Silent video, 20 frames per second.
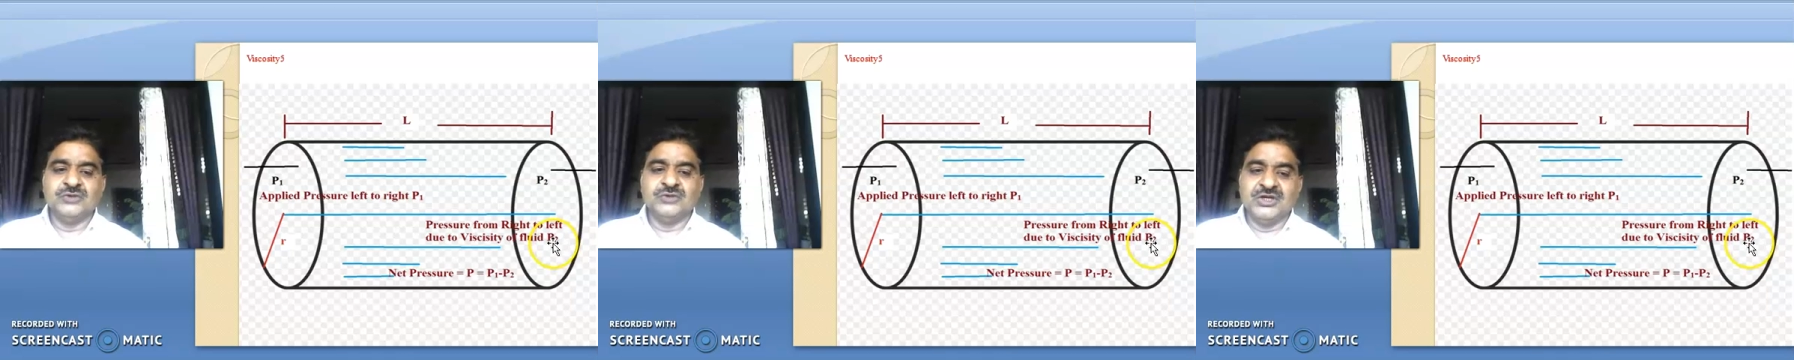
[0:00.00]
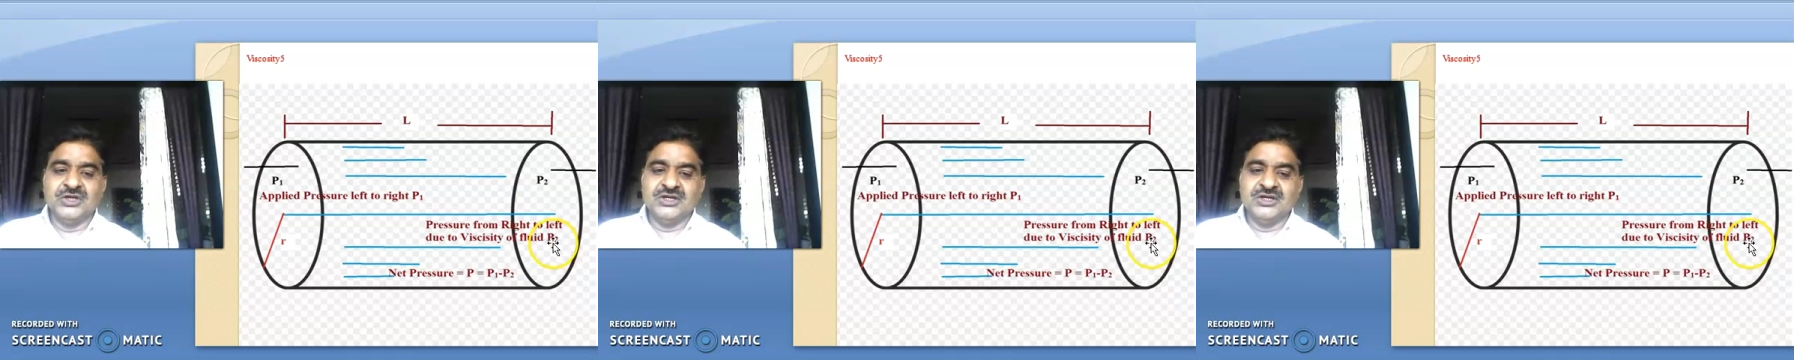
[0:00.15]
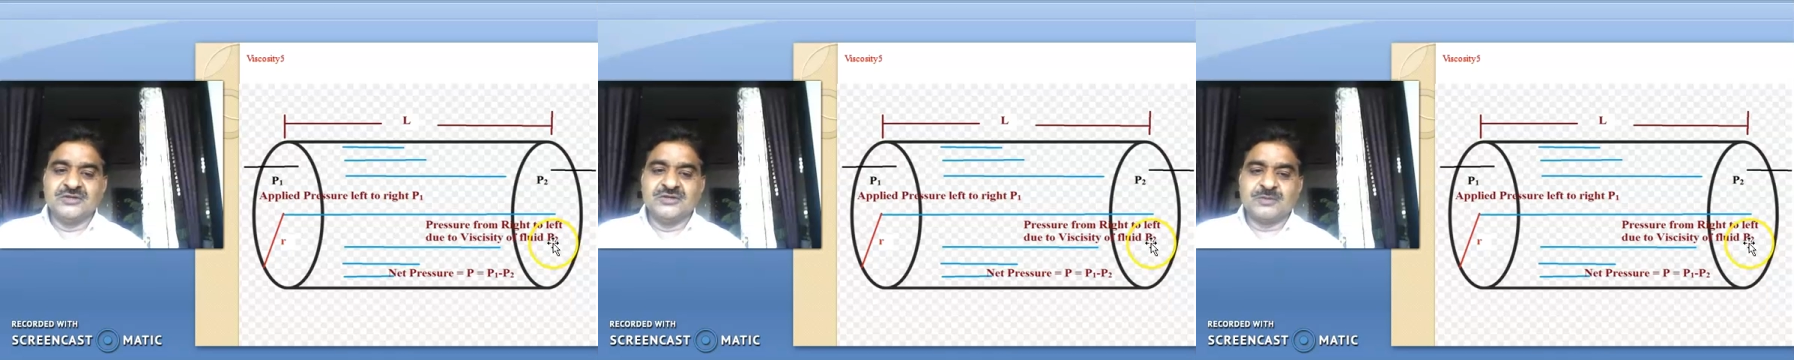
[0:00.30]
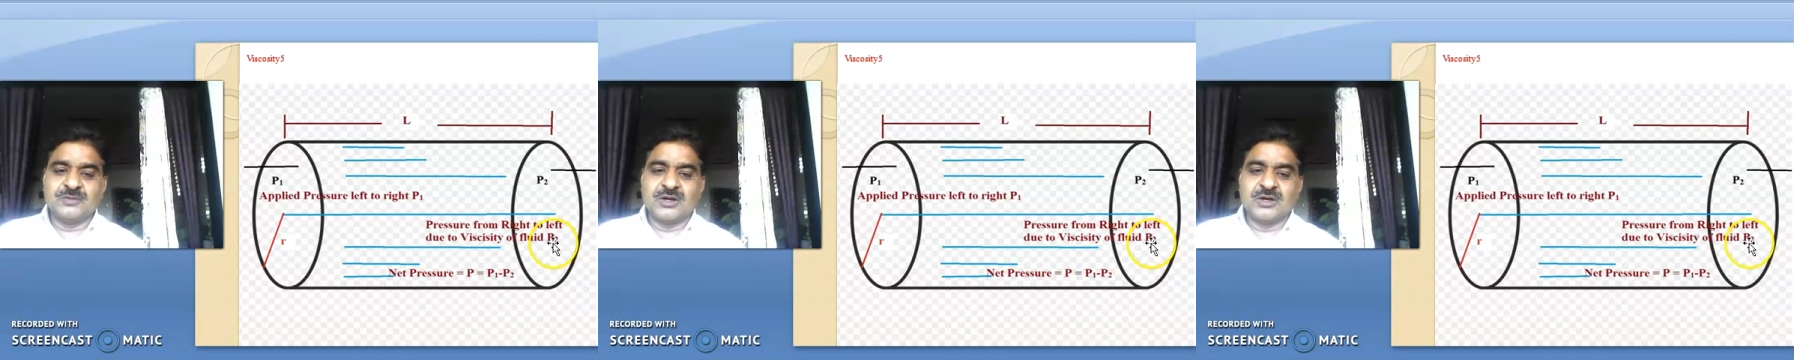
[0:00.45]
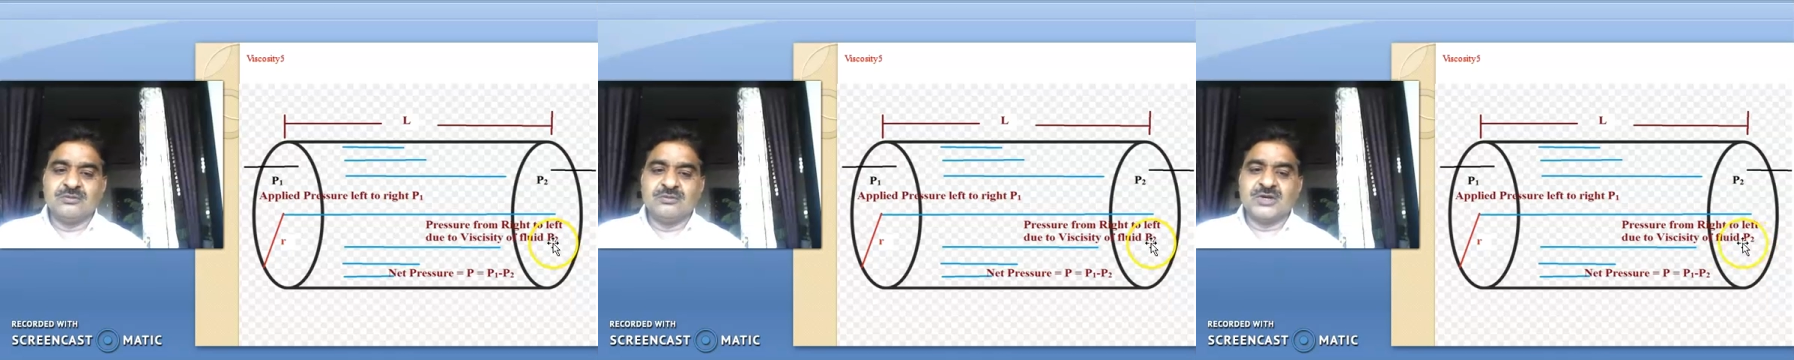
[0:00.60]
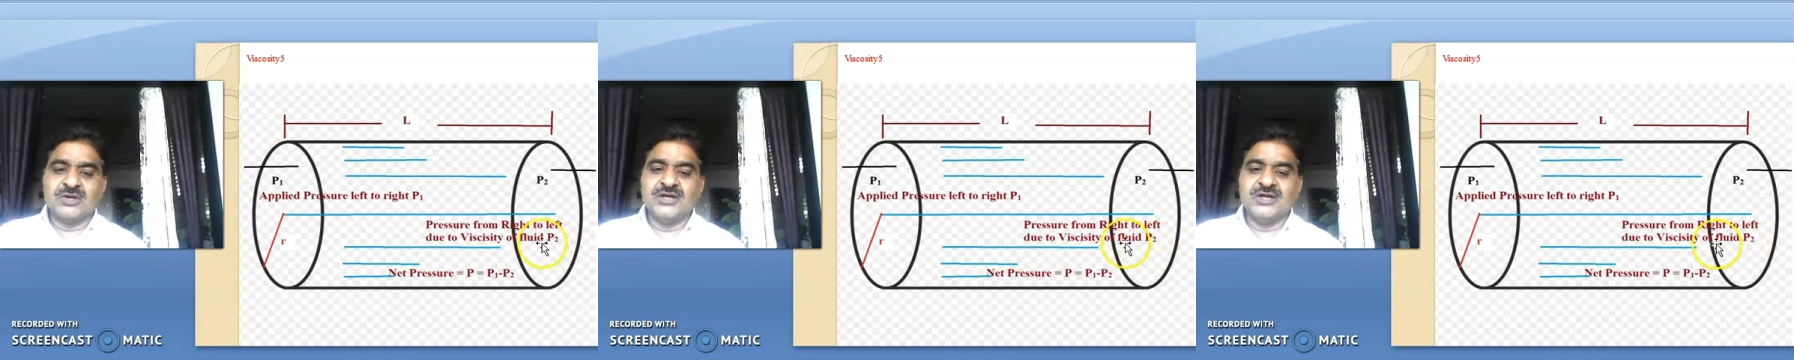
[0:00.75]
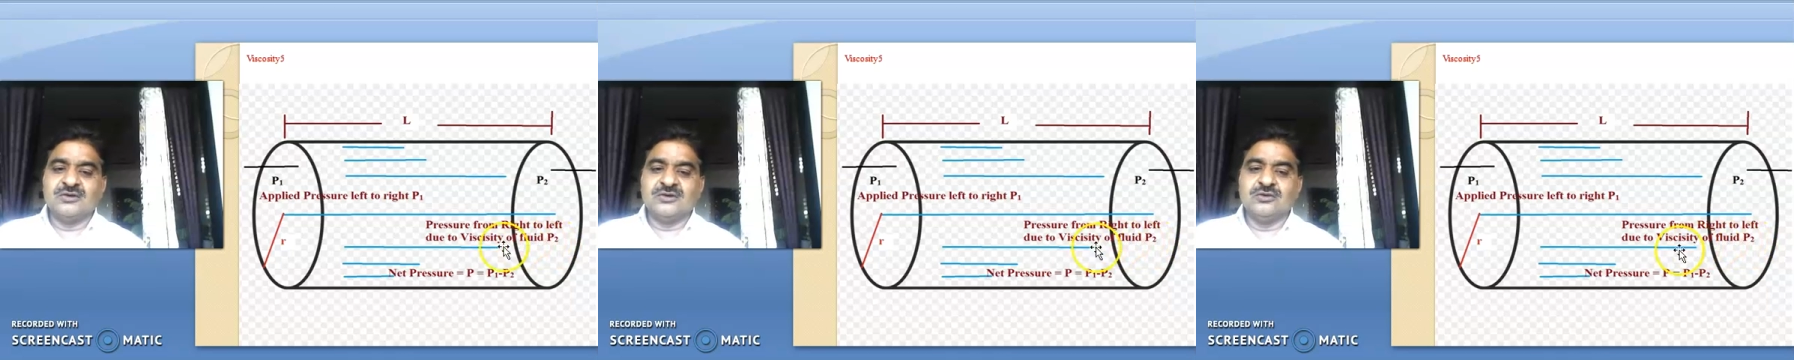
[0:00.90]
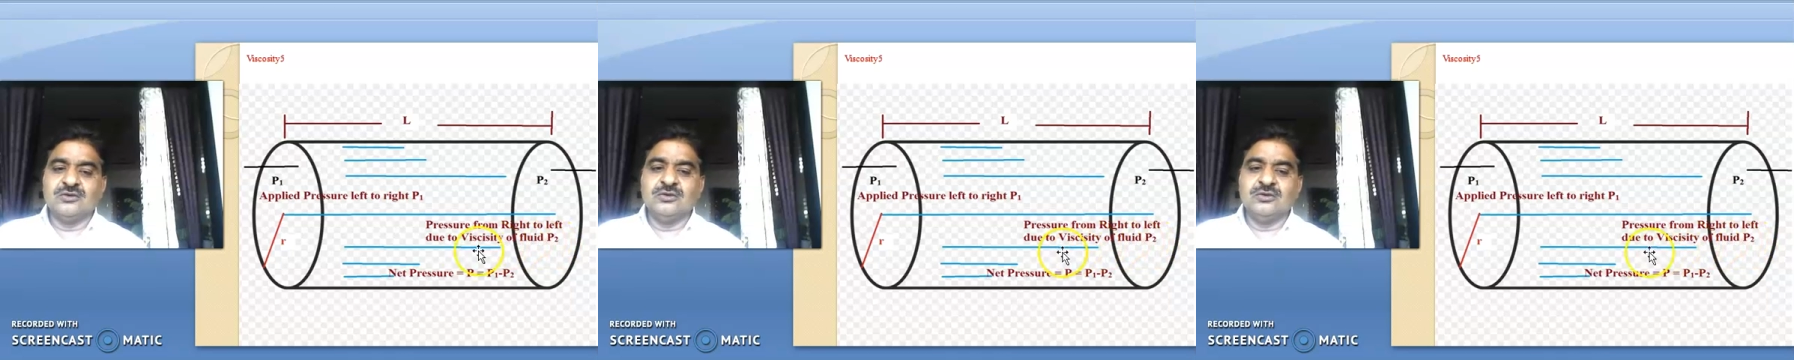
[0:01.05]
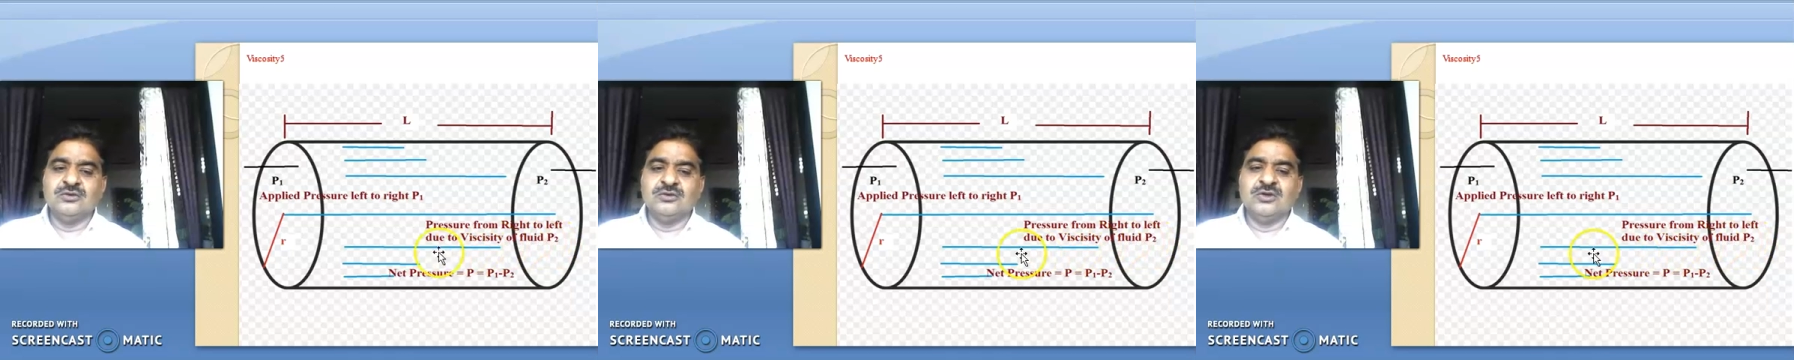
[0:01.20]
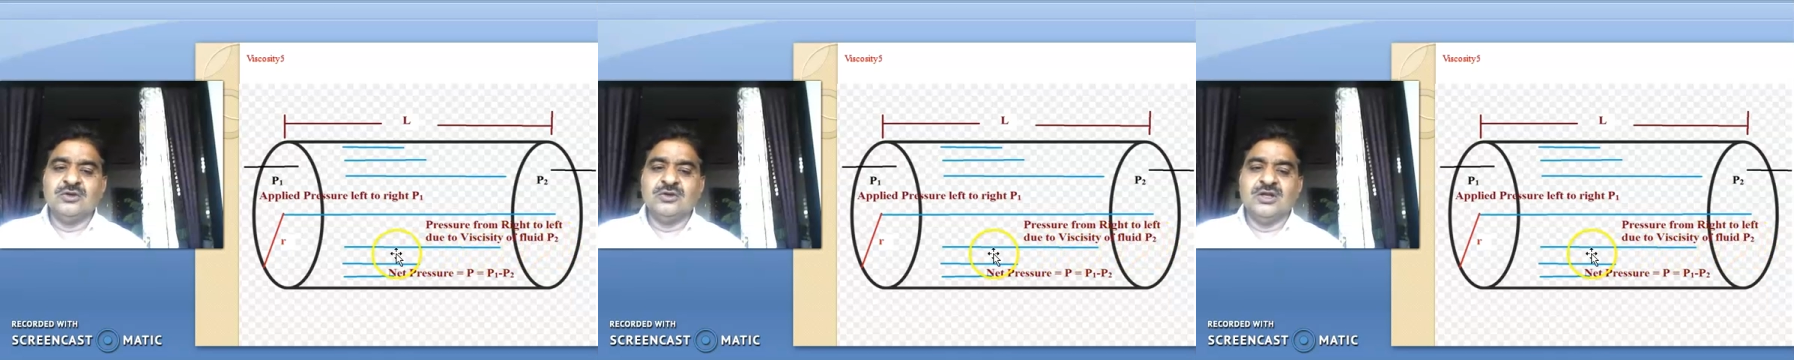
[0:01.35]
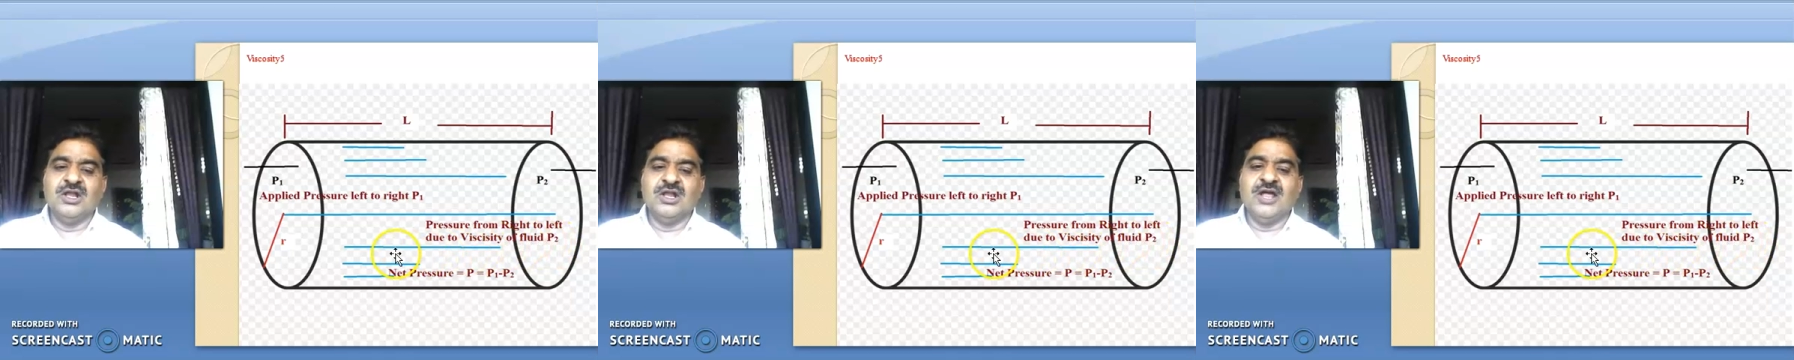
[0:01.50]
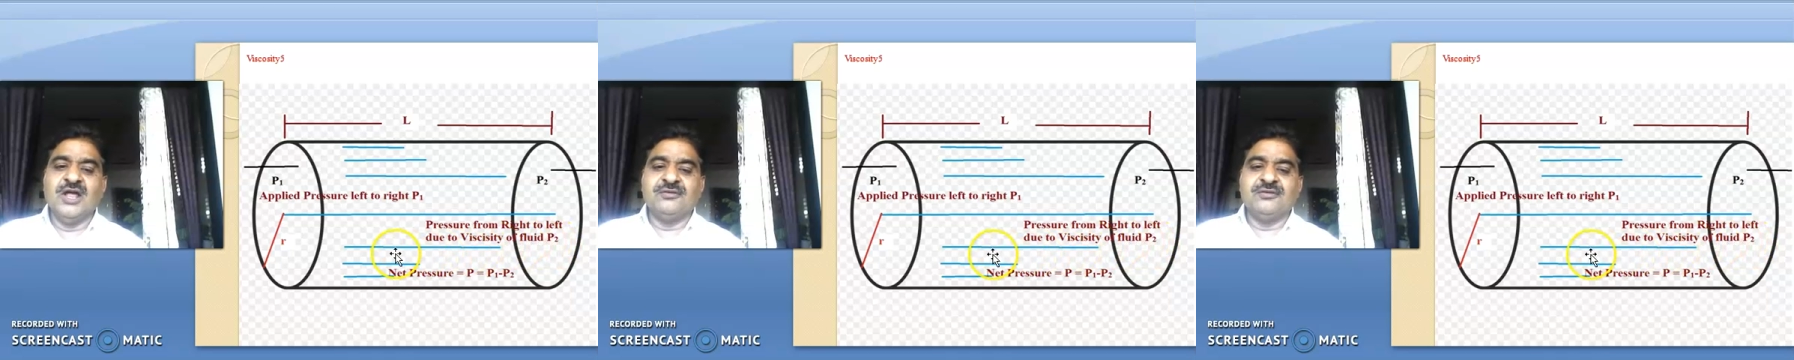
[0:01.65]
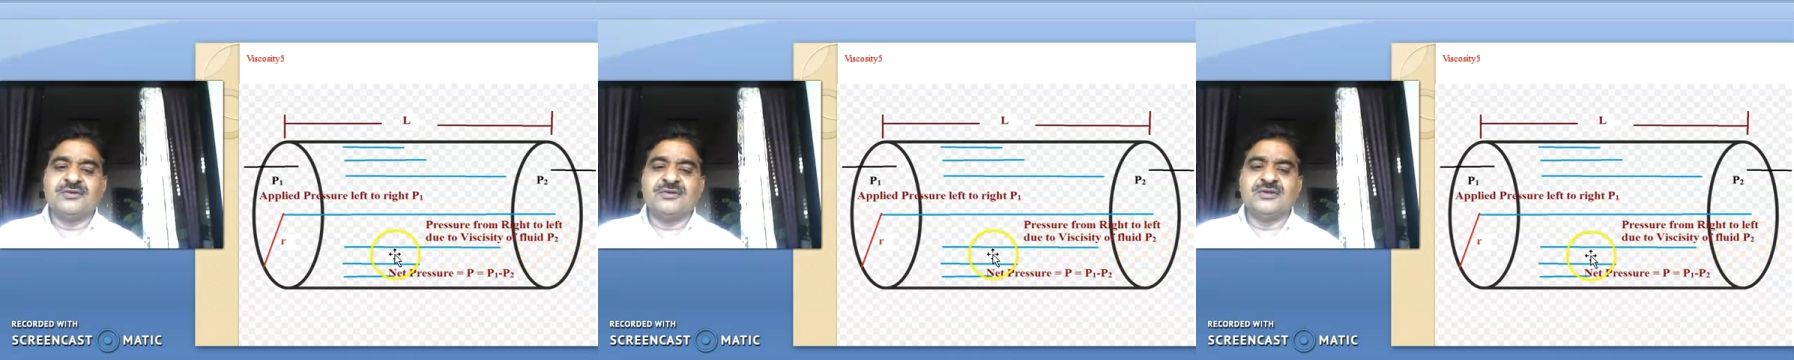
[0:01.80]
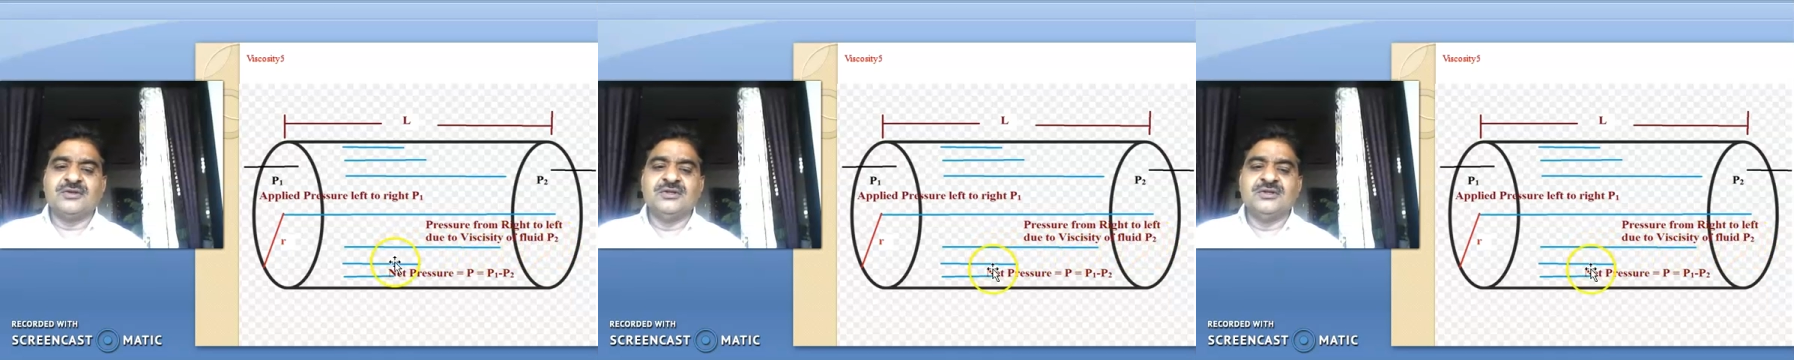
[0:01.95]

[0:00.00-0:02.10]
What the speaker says: is from right to left.